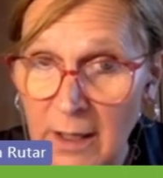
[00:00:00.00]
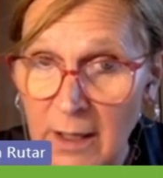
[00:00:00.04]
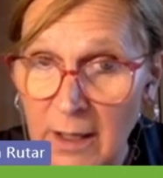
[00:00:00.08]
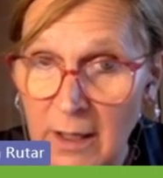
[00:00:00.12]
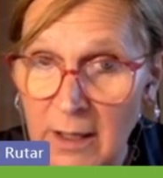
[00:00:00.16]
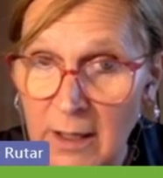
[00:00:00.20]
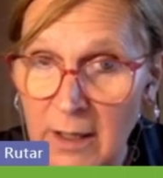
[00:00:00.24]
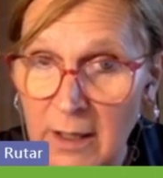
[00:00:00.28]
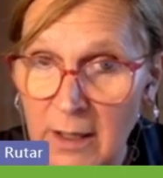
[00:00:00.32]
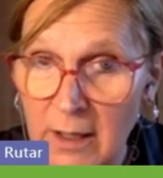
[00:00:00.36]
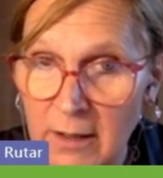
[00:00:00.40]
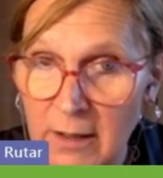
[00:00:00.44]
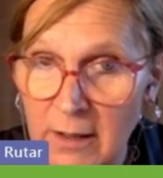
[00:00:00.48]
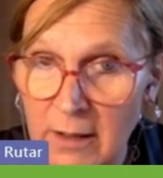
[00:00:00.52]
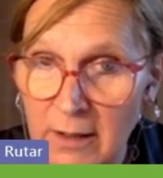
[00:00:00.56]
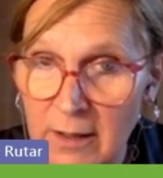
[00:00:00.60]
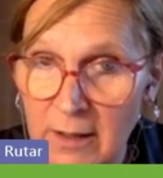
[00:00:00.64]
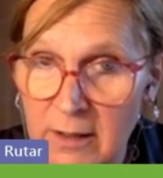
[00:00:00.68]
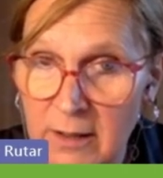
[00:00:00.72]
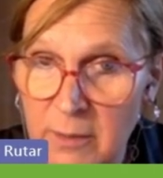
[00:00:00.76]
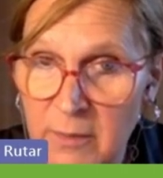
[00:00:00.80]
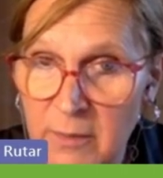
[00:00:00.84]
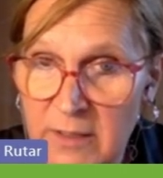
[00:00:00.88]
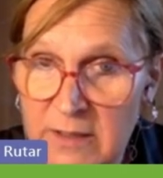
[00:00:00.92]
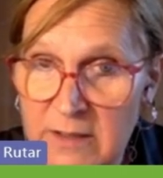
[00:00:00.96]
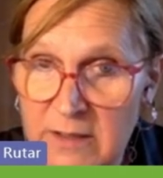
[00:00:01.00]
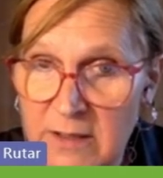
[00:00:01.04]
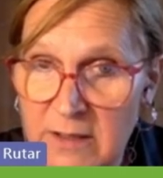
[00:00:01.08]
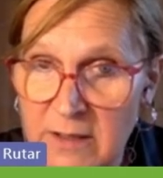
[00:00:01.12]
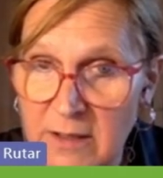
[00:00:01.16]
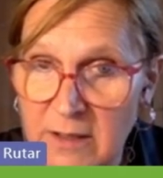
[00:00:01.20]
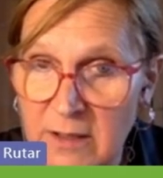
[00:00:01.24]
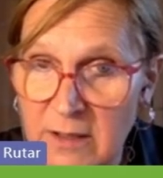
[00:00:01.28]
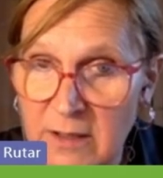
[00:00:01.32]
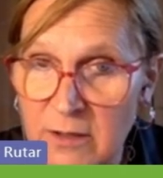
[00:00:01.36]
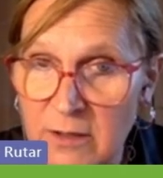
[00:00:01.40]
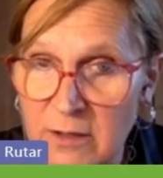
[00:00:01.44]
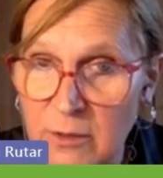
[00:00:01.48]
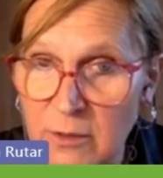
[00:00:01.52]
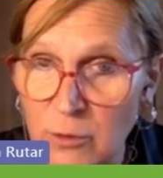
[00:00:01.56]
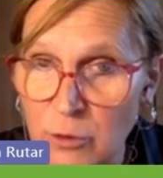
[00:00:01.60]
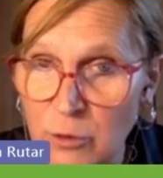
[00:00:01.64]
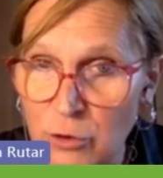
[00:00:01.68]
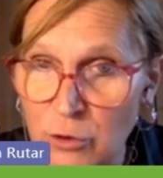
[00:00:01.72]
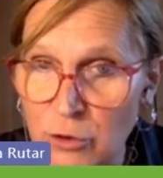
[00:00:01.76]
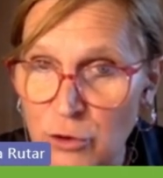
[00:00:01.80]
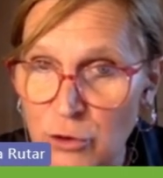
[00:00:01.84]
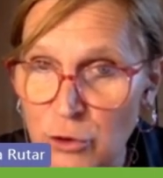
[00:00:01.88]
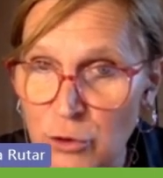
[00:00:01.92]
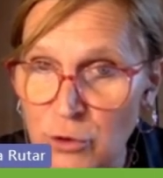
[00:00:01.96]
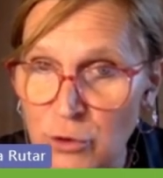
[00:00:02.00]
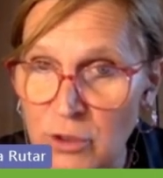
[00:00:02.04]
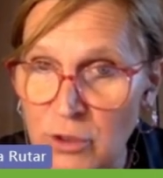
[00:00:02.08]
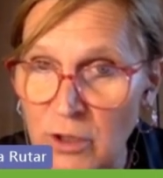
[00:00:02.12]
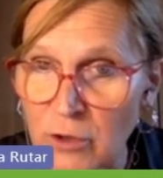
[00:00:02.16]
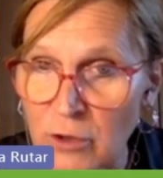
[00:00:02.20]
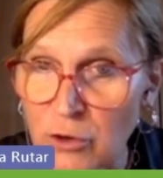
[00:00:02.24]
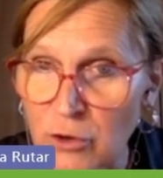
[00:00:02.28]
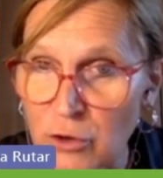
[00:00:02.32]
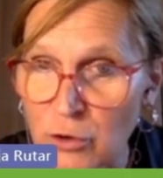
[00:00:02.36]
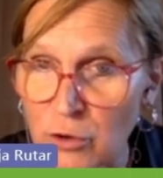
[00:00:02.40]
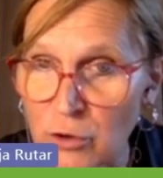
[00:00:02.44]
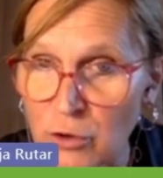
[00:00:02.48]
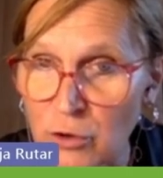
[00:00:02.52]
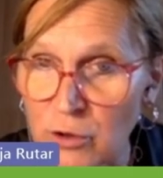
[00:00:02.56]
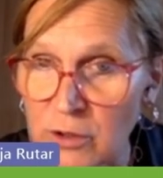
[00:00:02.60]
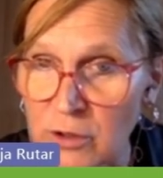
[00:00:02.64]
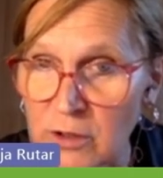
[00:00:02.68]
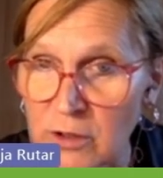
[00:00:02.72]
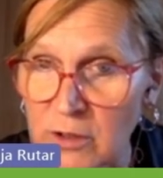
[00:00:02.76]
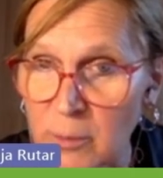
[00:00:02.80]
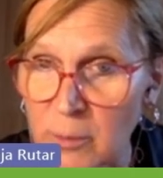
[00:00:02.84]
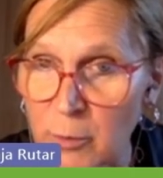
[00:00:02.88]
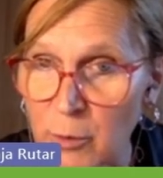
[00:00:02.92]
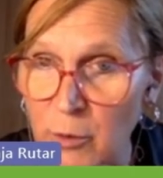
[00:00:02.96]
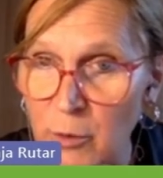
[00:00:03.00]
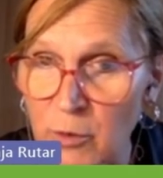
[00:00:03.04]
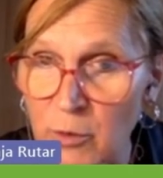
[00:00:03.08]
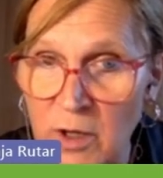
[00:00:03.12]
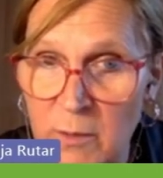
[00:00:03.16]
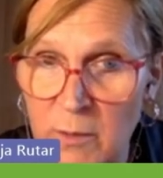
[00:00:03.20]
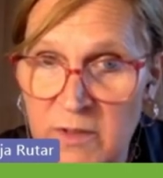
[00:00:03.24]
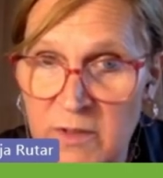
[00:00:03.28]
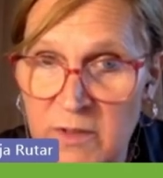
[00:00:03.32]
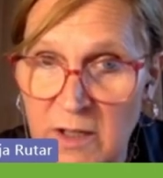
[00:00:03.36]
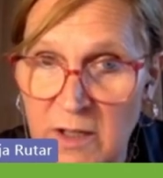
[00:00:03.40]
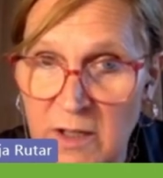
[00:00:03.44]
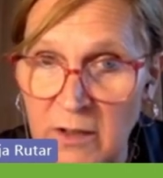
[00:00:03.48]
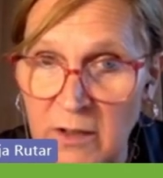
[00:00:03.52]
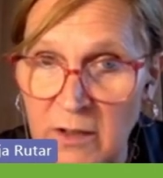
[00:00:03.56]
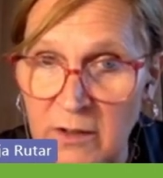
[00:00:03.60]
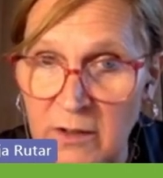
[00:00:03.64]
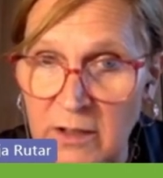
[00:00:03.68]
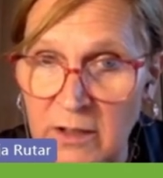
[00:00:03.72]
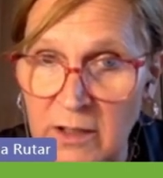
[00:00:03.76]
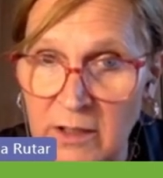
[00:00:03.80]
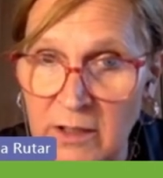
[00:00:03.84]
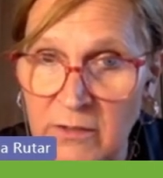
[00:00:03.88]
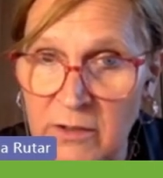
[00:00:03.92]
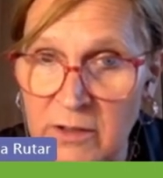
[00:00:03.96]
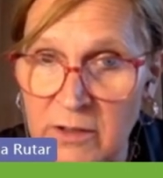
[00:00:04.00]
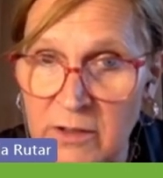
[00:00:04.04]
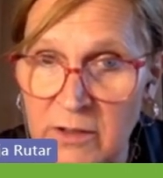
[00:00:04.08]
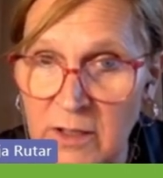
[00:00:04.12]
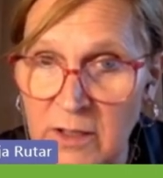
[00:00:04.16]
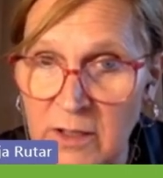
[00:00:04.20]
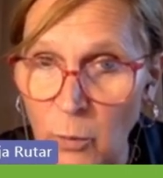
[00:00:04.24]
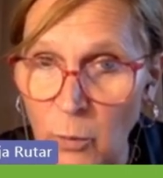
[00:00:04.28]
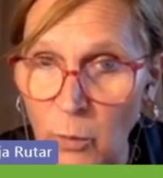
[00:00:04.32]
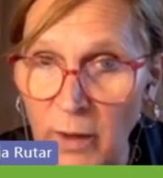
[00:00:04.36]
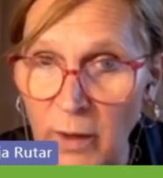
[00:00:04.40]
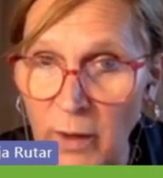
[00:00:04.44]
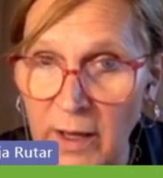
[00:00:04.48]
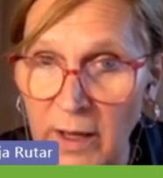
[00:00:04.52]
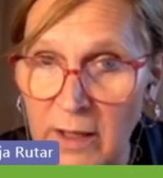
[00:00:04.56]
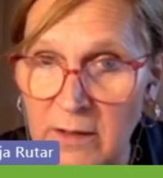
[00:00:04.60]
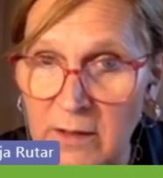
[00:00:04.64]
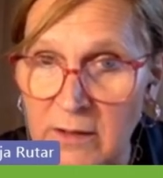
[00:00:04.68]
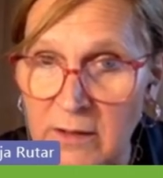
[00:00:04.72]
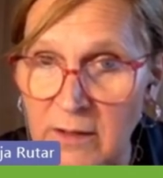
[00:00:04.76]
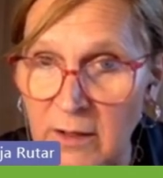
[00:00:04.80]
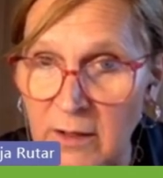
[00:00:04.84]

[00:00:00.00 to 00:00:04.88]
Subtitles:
It means that institutions should ensure that the programs are delivered in a way that